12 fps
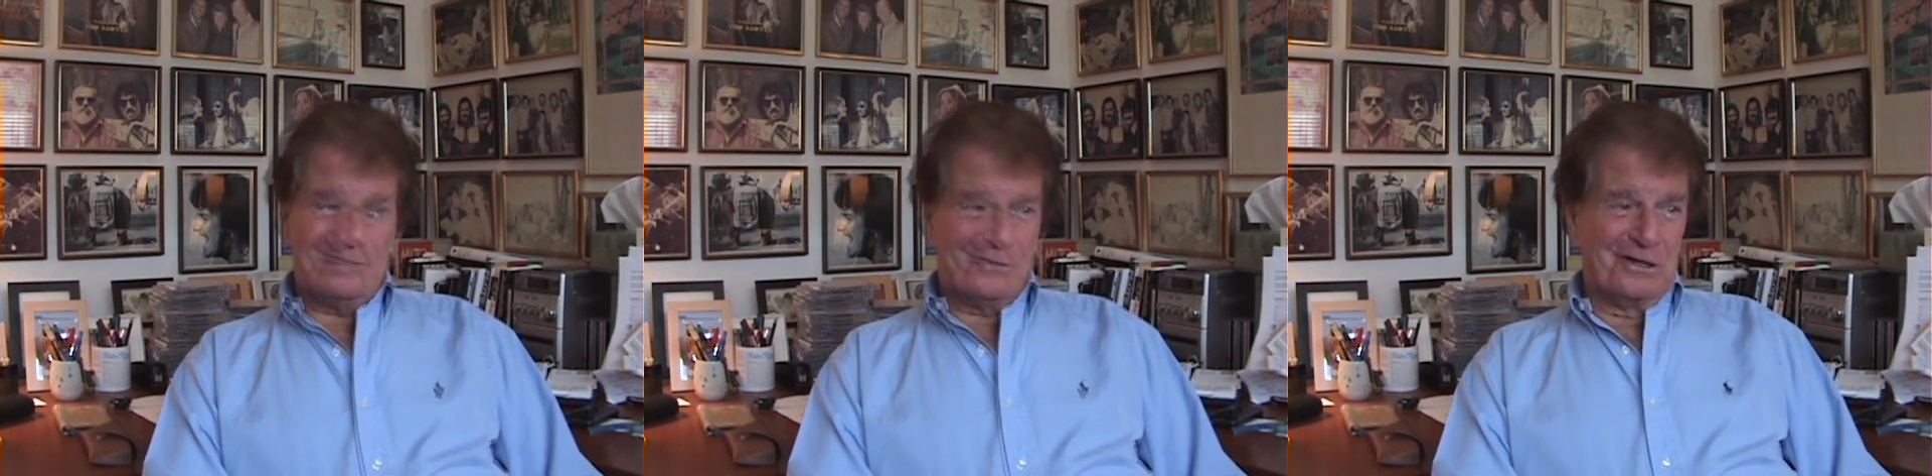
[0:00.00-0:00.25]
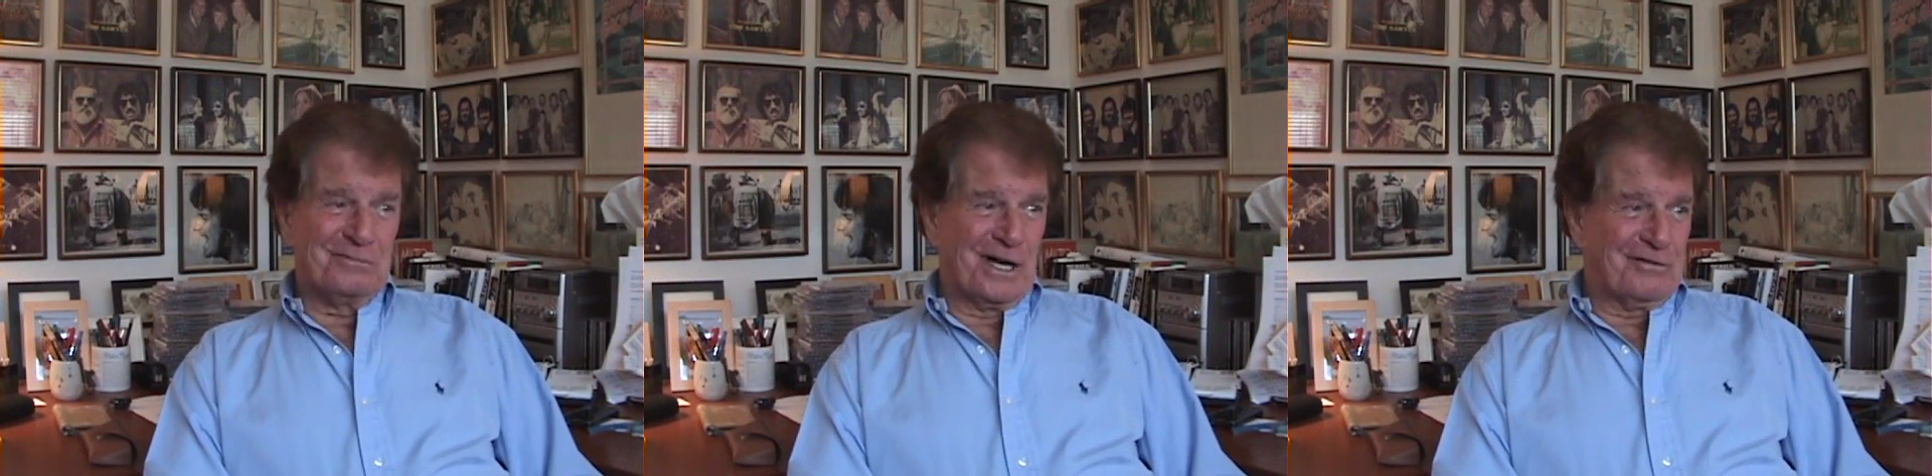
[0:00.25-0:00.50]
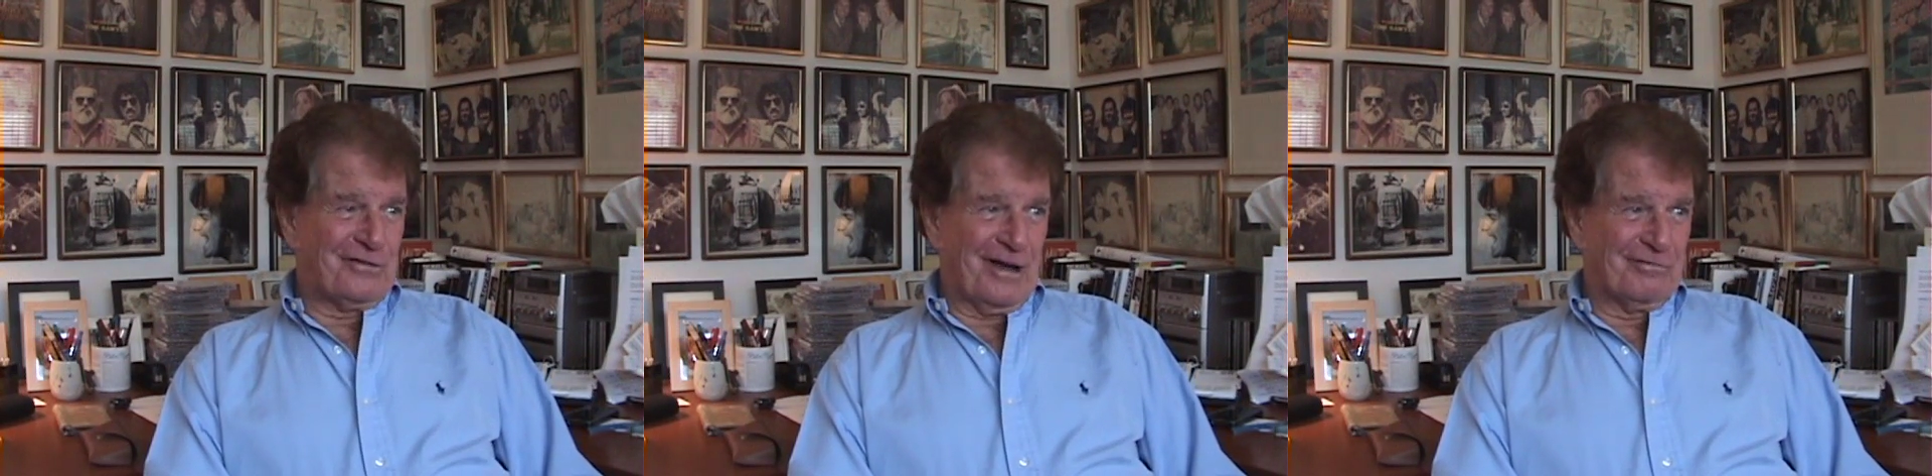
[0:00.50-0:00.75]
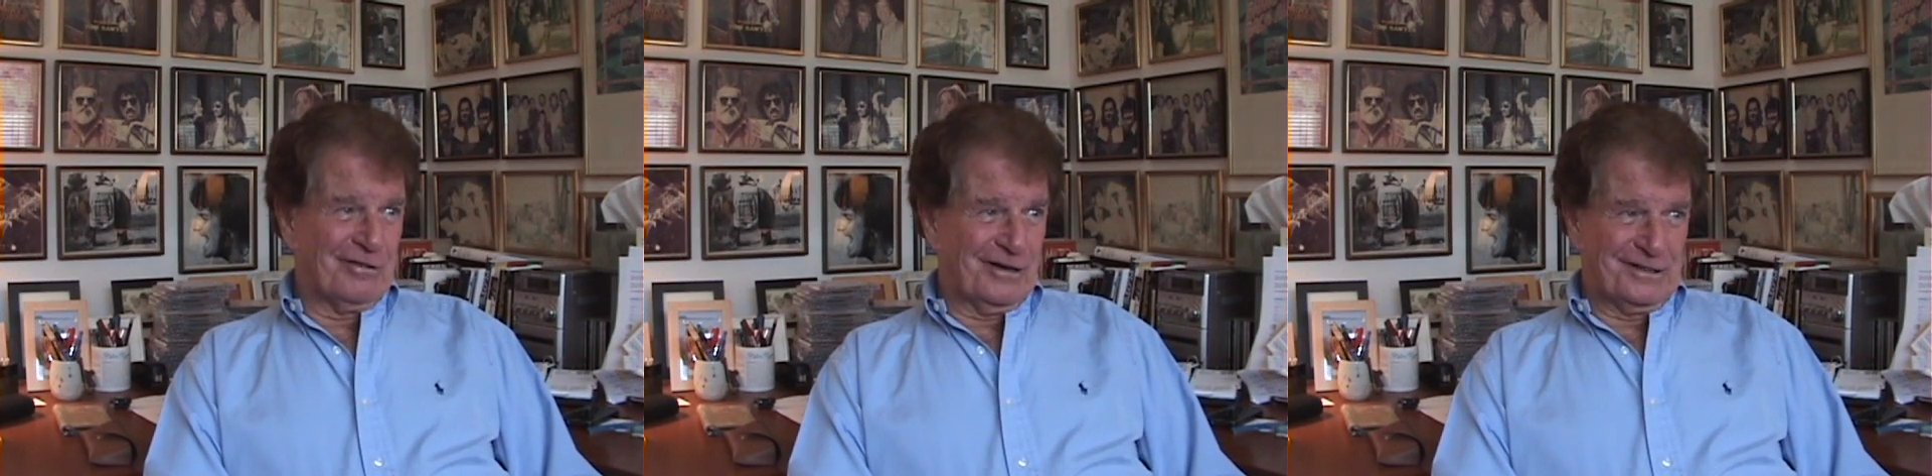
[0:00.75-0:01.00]
One of my
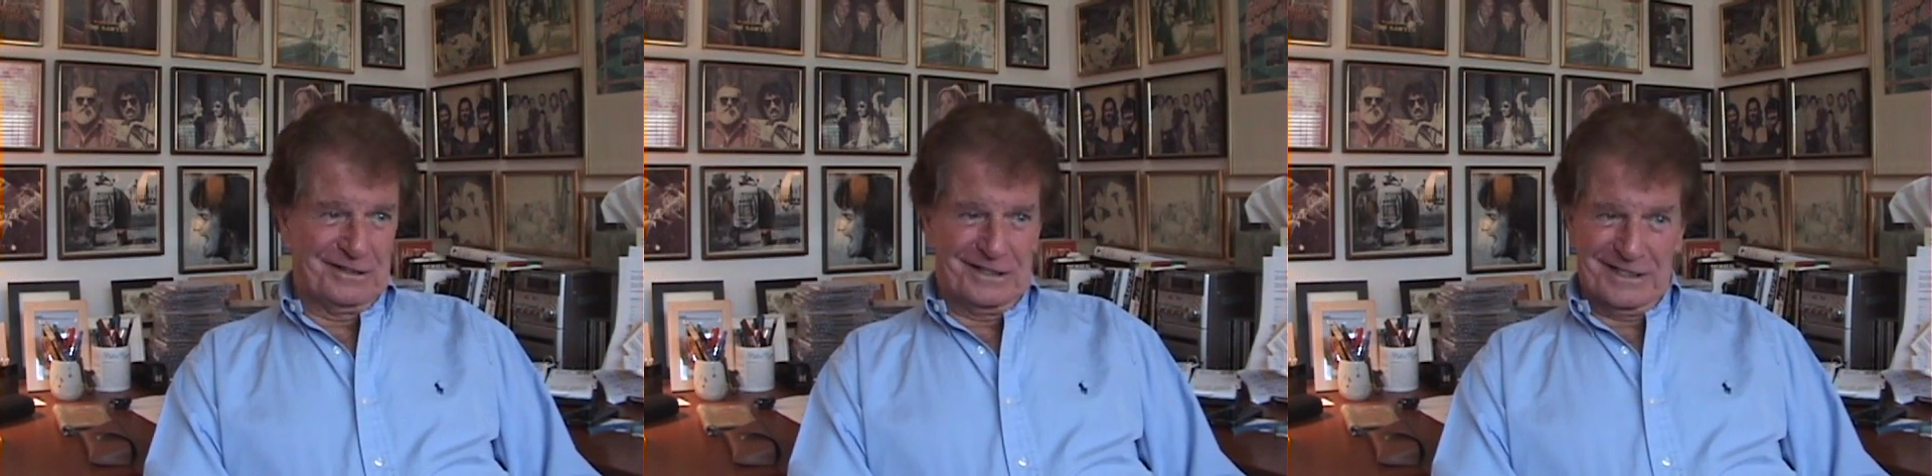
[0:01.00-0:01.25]
favorite